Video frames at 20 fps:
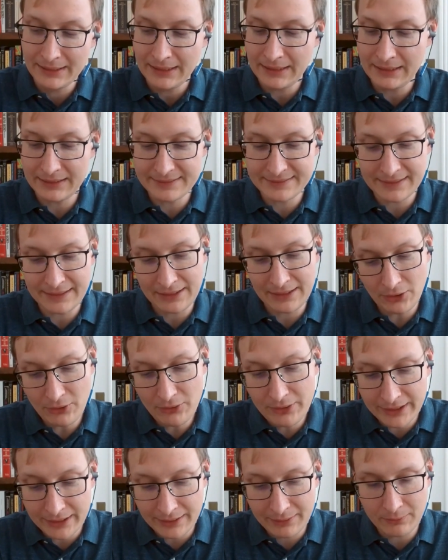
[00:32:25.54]
And it's like,
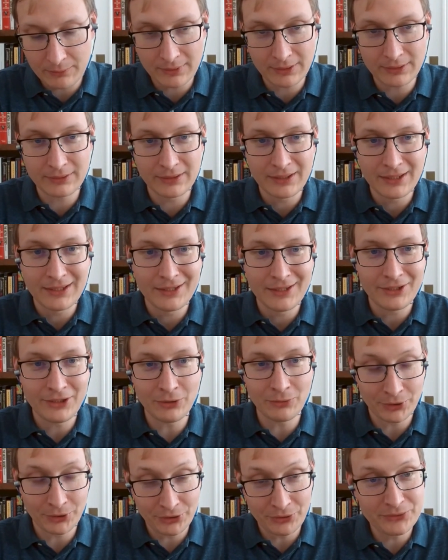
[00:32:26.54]
okay, well,
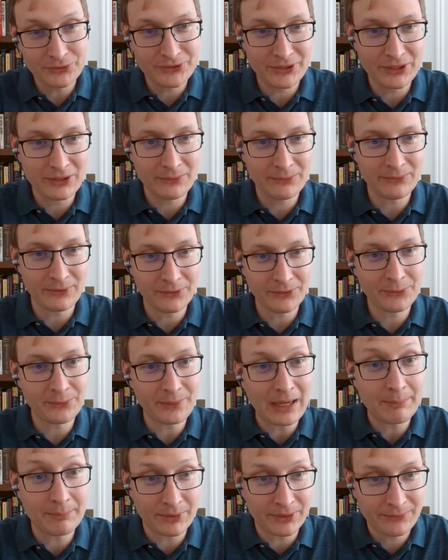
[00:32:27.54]
you are using
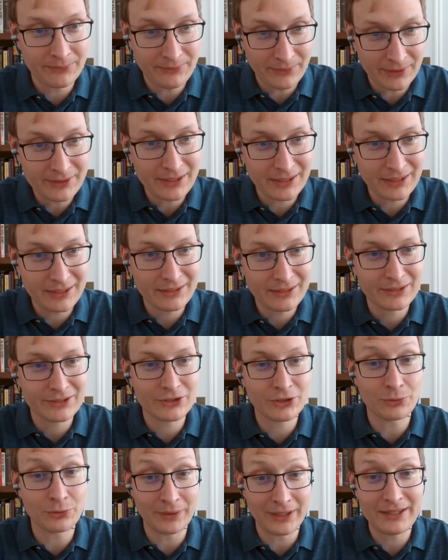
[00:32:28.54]
philanthropic funding to
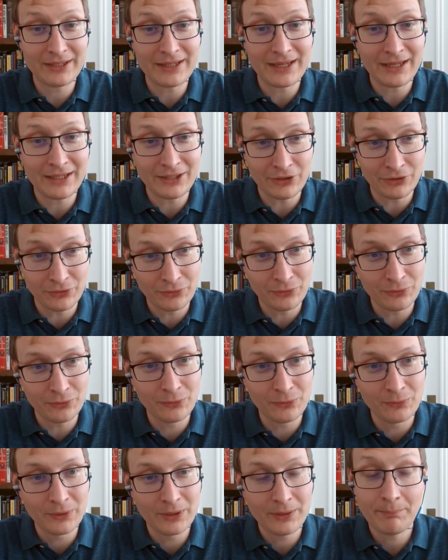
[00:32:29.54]
create a
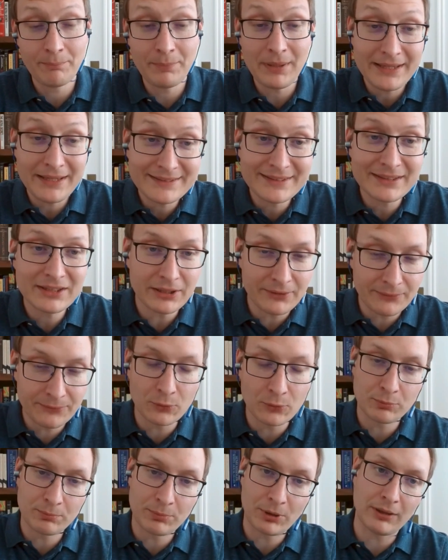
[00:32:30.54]
new, basically
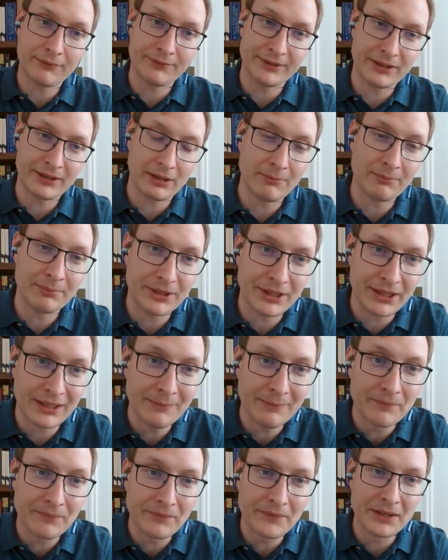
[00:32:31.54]
for-profit
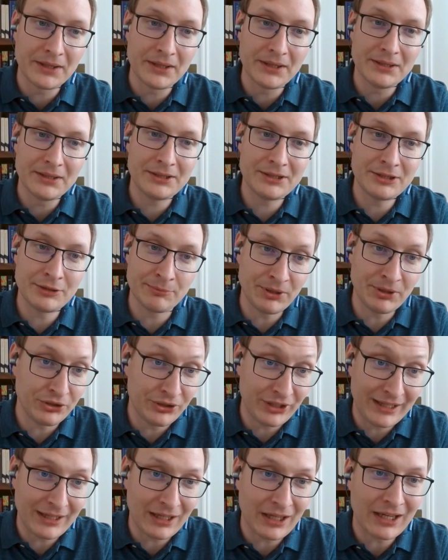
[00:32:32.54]
company to build
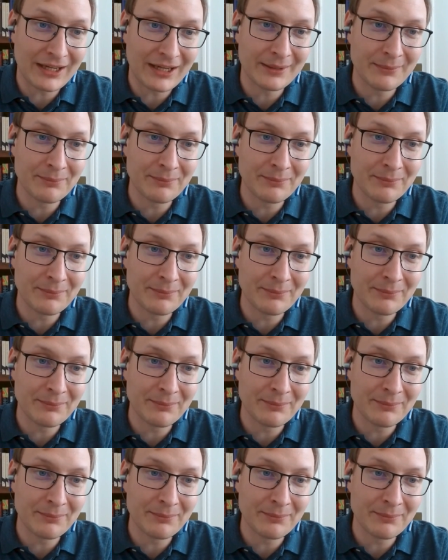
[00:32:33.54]
AI.